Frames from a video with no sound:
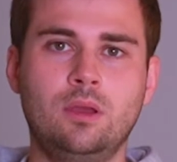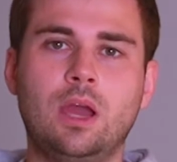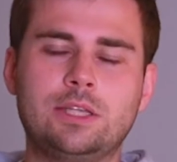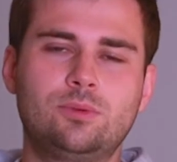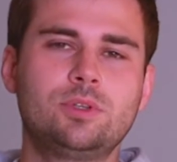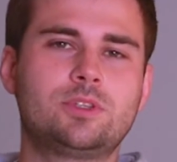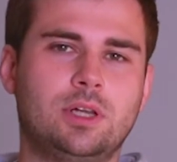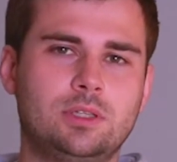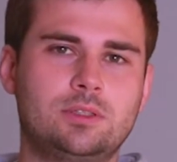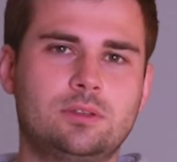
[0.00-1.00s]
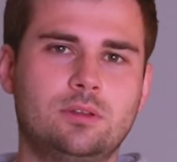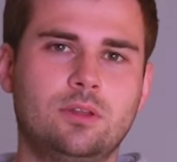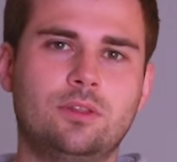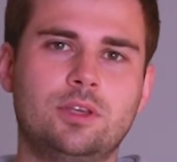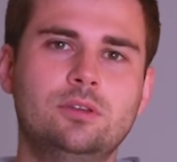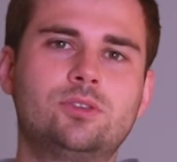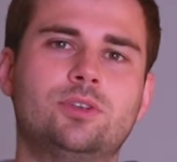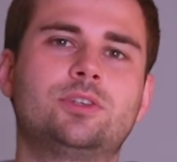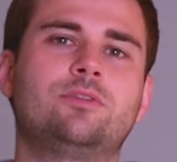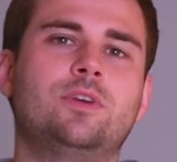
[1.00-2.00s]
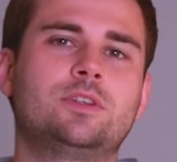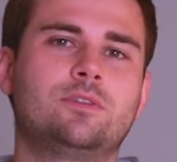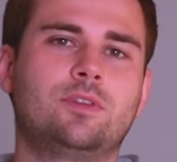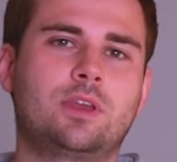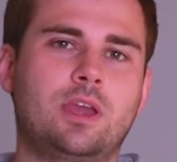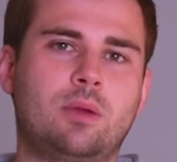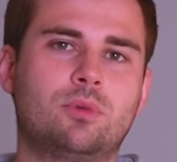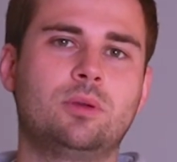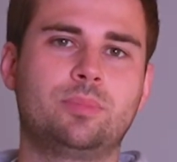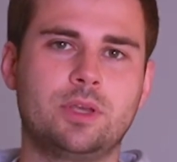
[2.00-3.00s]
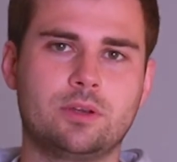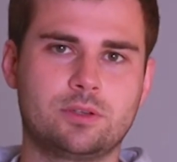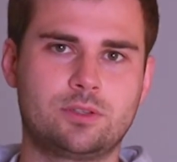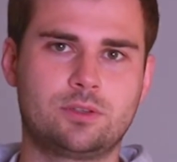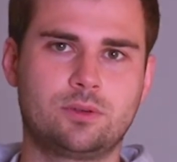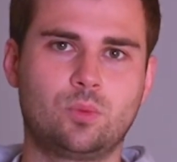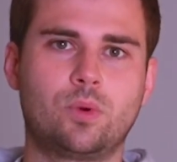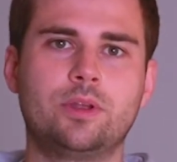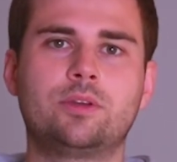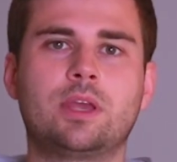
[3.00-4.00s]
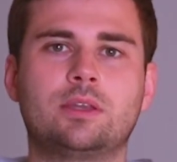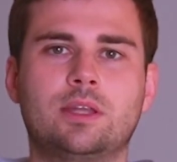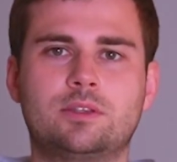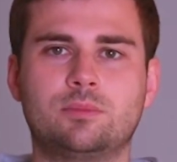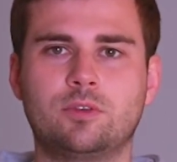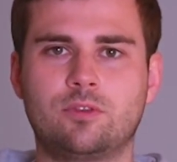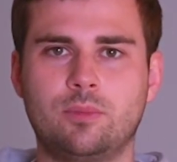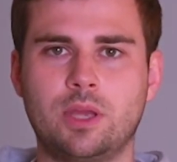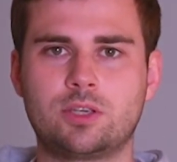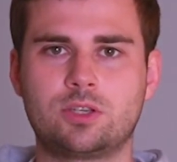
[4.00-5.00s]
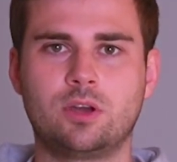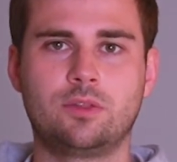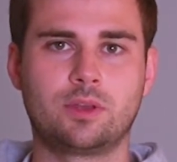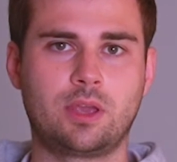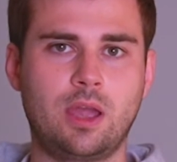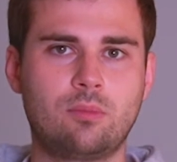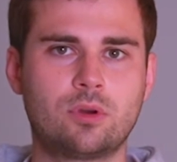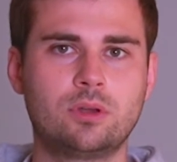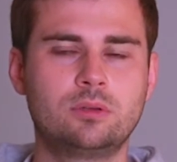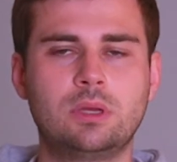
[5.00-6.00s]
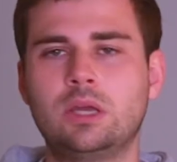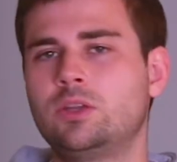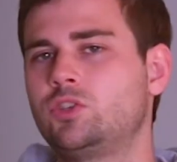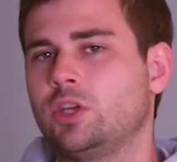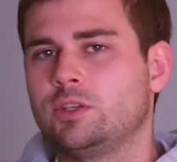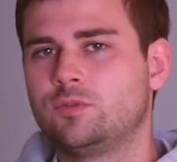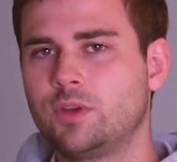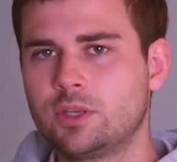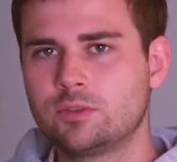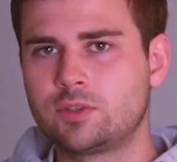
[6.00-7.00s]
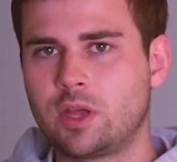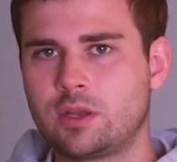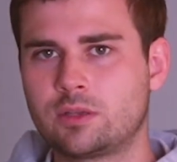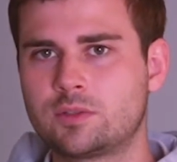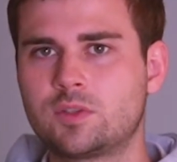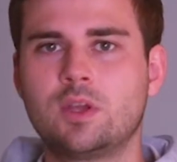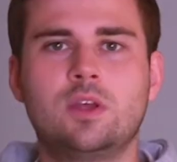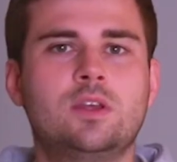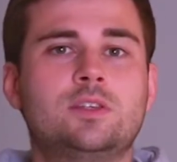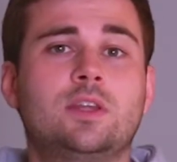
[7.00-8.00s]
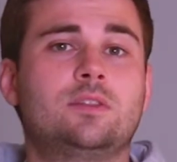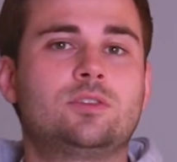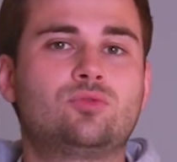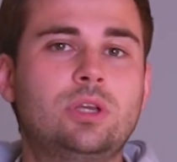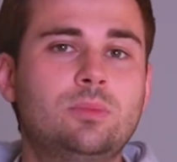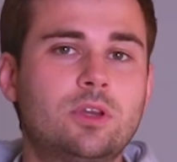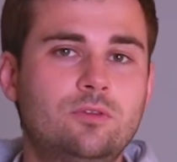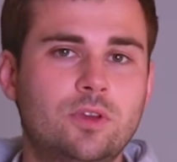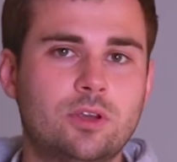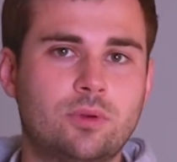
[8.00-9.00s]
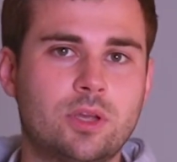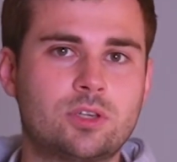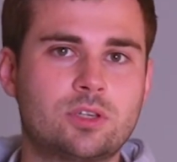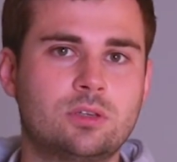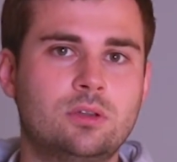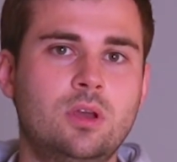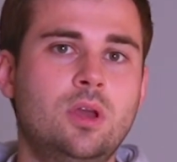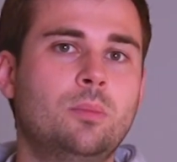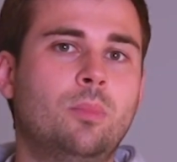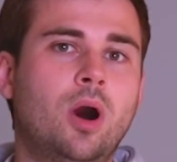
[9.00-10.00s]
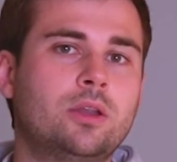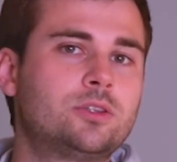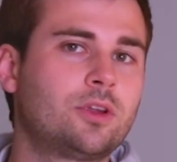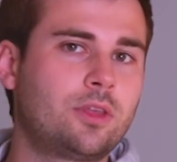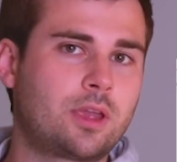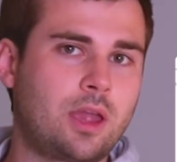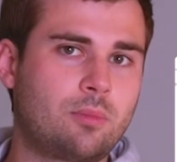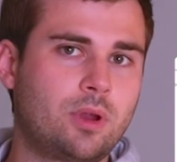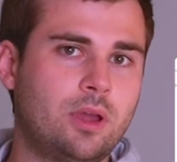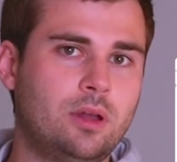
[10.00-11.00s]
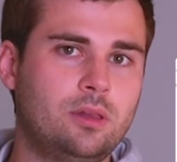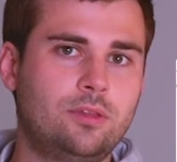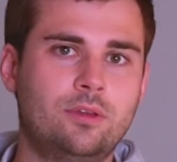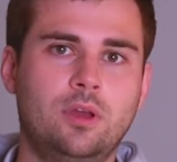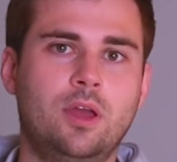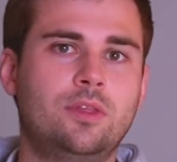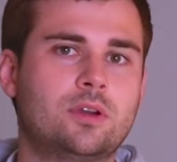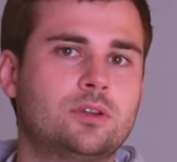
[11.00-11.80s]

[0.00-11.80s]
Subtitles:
As a result, the user interface of the camera appears, where you can get some information on the camera, change video settings, set the stream configuration, monitor the camera health, and there